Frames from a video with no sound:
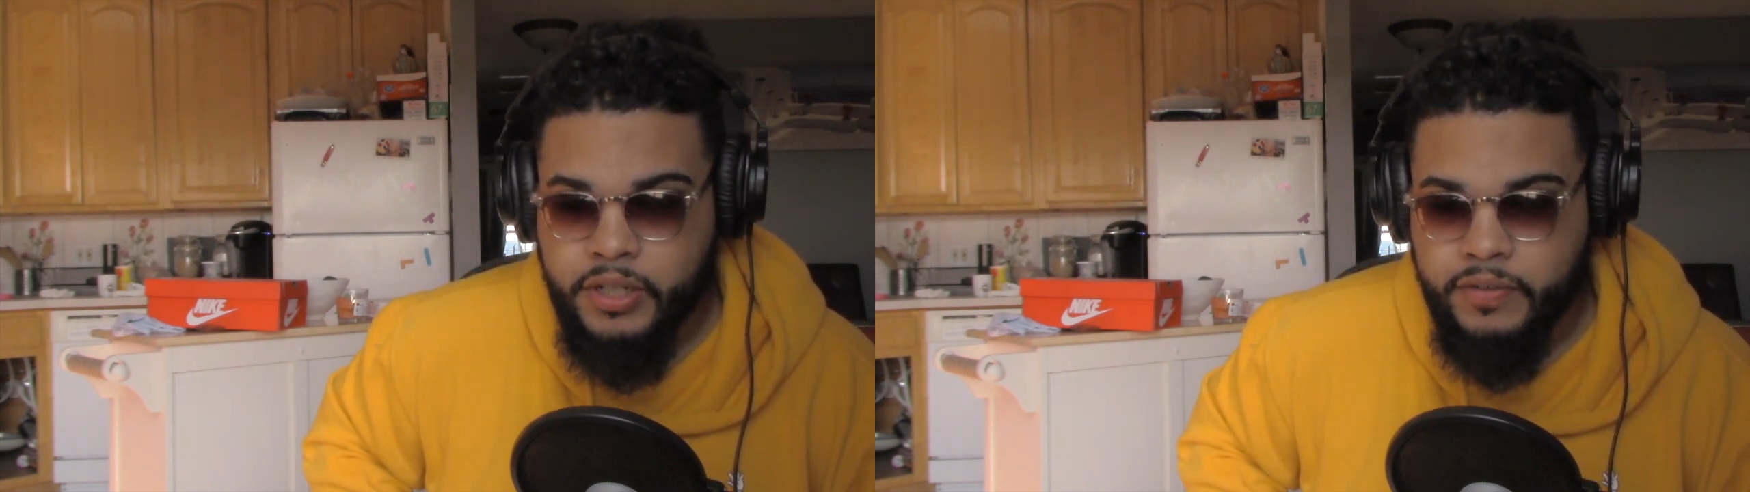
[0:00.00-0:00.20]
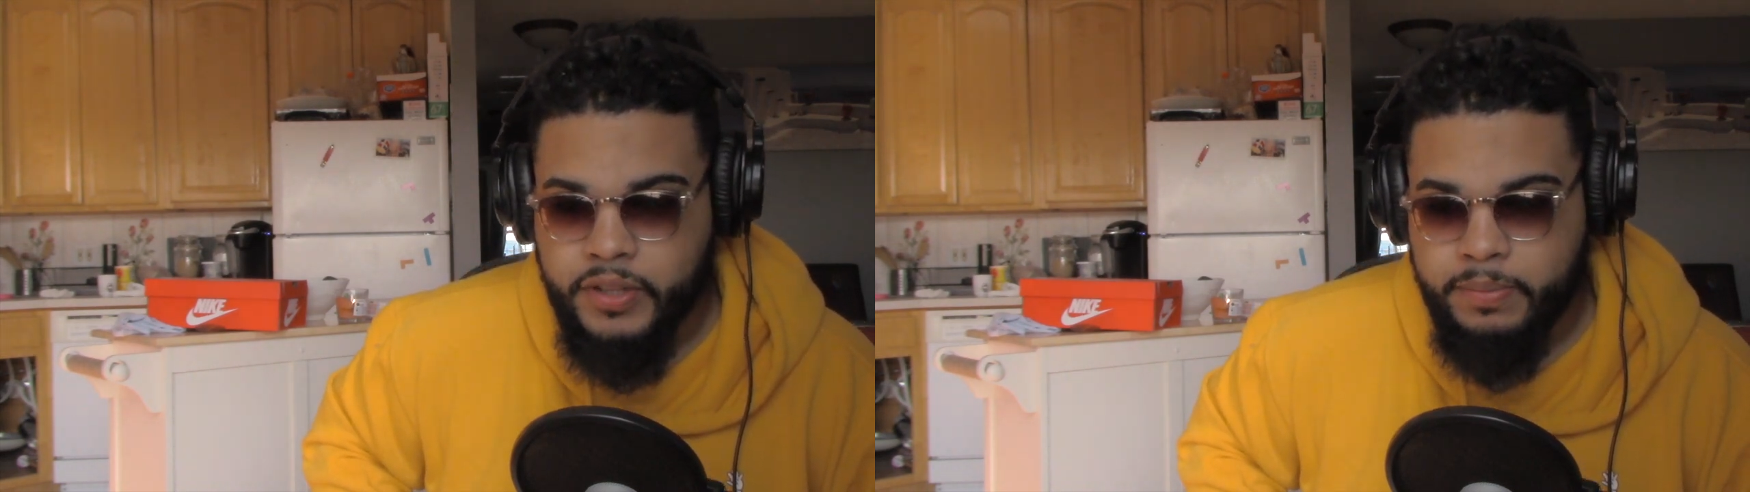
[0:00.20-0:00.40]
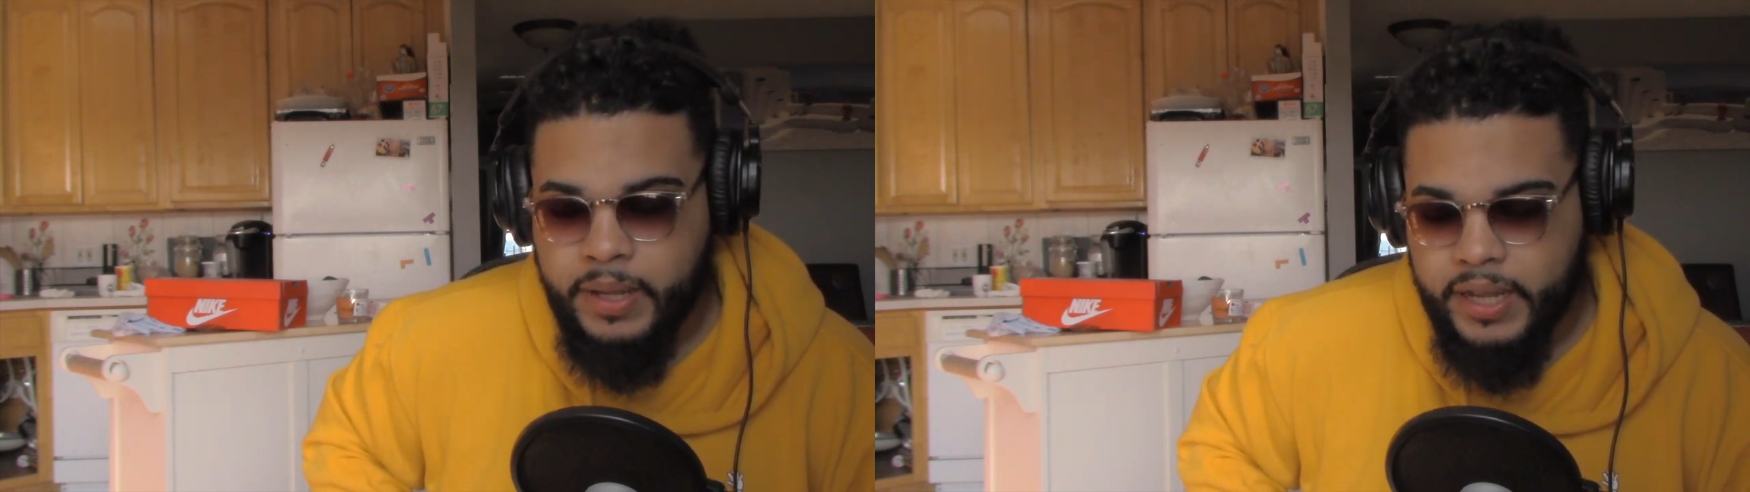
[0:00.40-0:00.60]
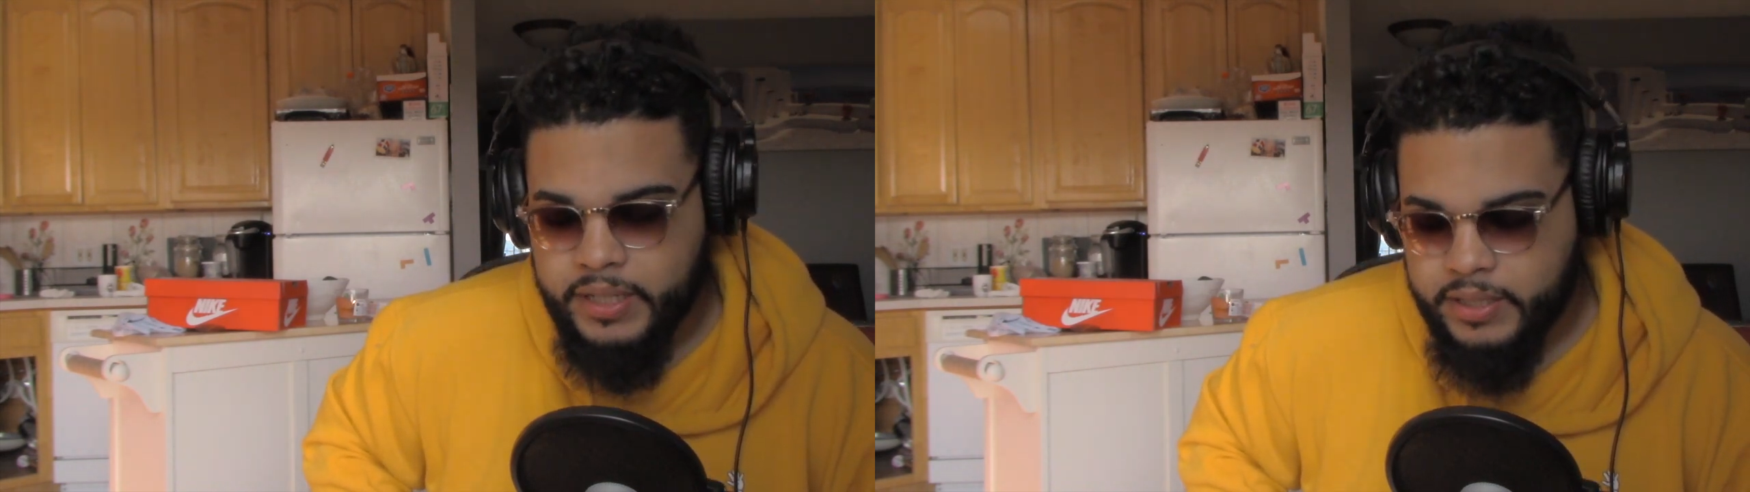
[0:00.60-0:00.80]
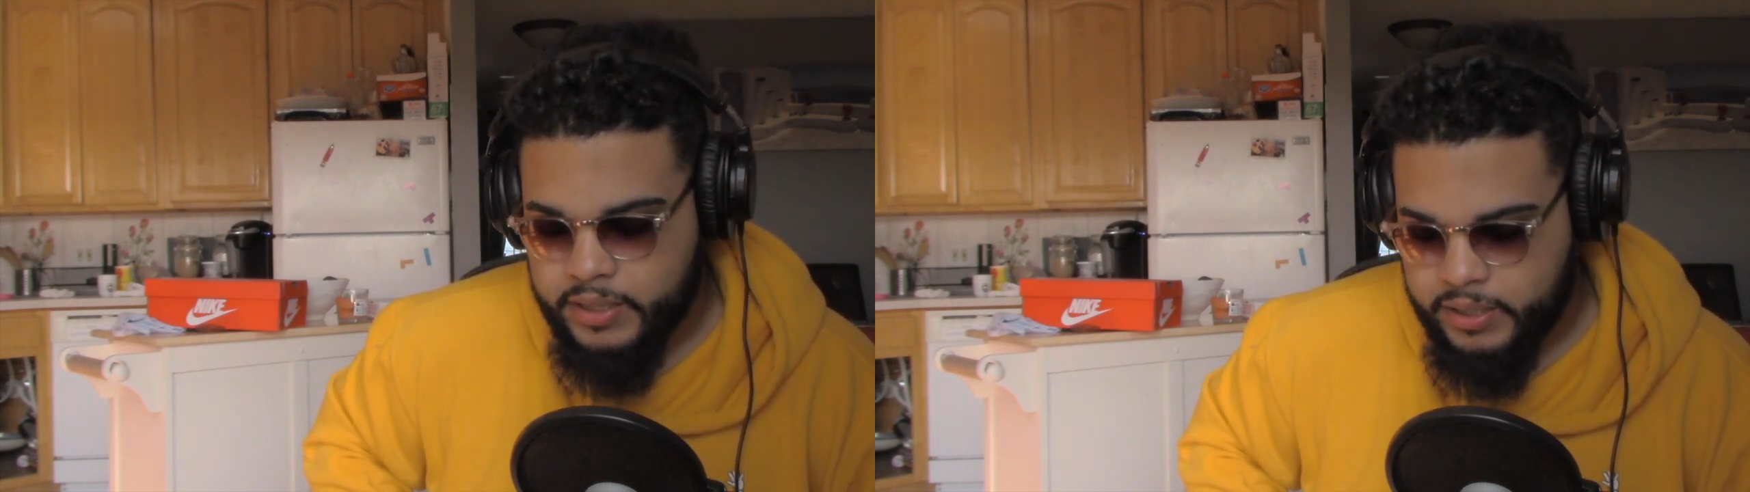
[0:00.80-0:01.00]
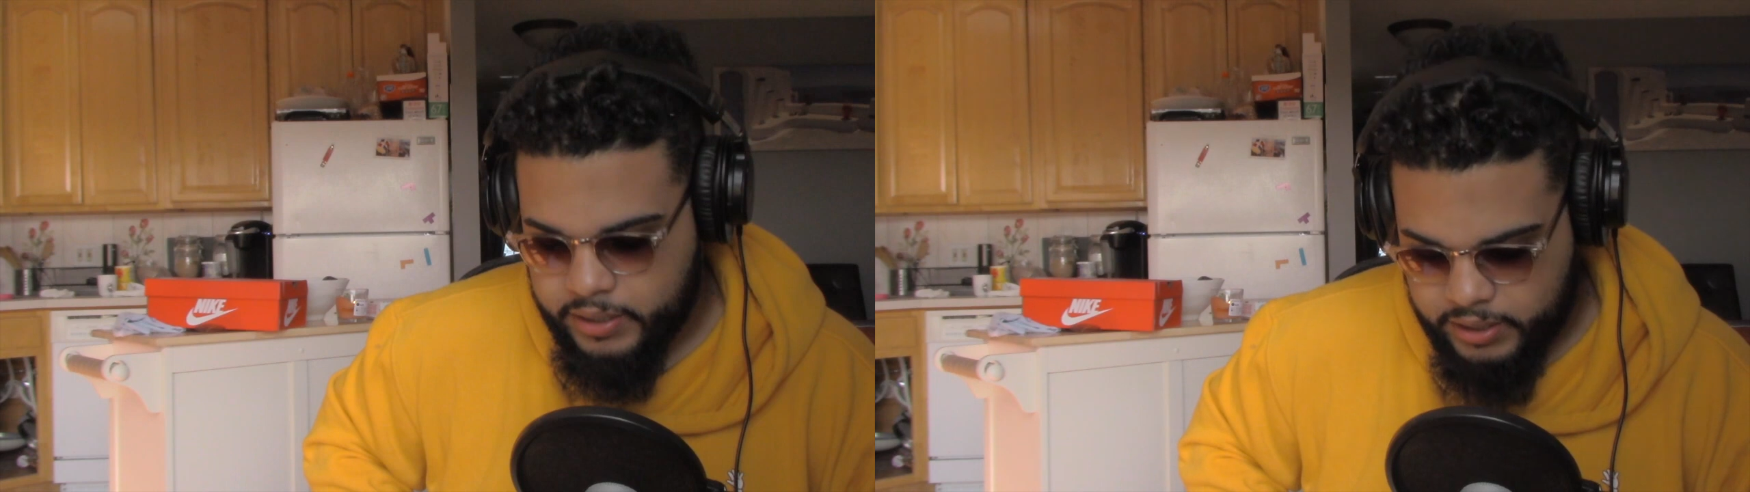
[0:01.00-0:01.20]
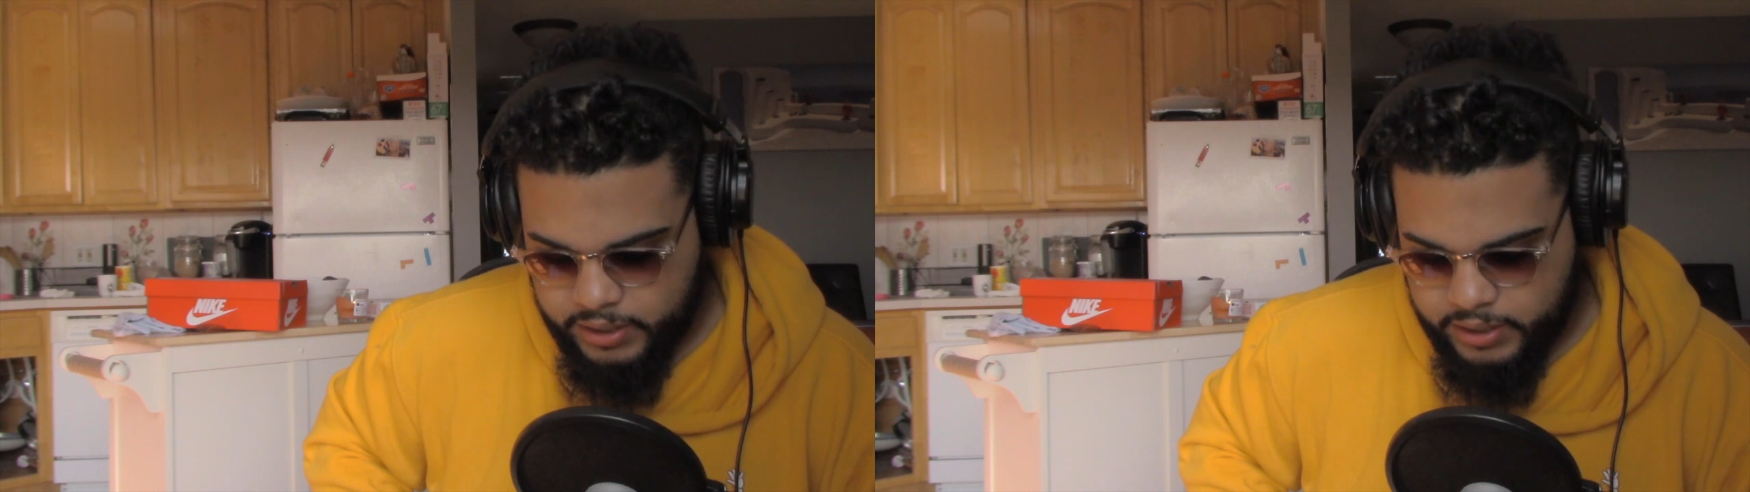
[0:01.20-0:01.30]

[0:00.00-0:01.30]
over the past